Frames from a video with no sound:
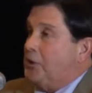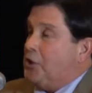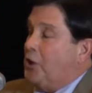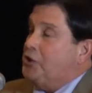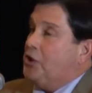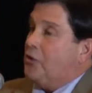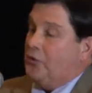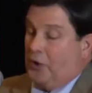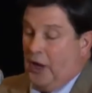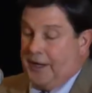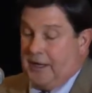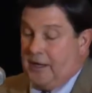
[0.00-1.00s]
Attorney General
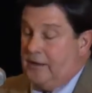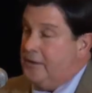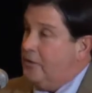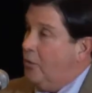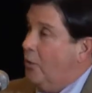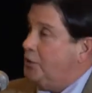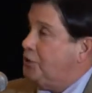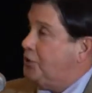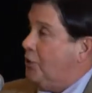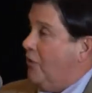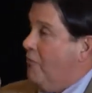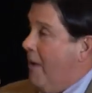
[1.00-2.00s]
Delaney was
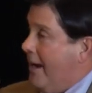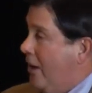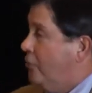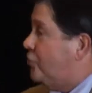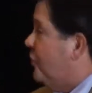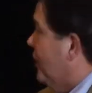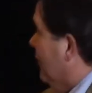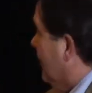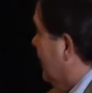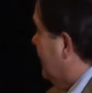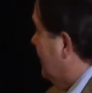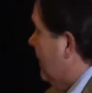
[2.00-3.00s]
sort of my host there
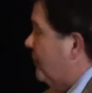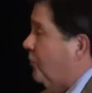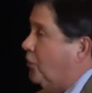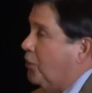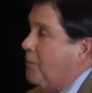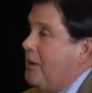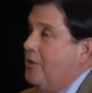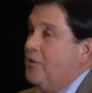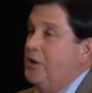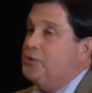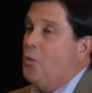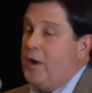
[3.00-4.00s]
and took me
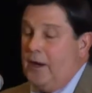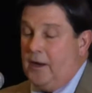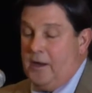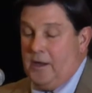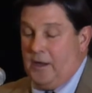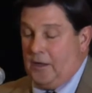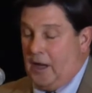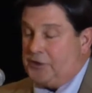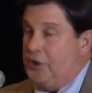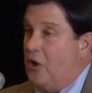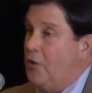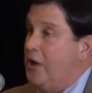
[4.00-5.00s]
under his wing,
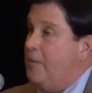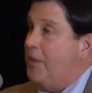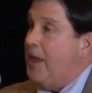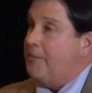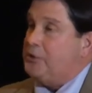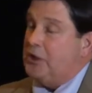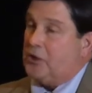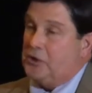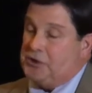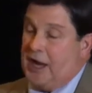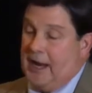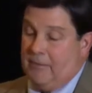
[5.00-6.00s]
got to know him at that
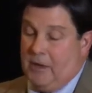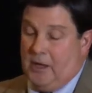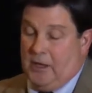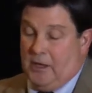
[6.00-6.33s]
particular time.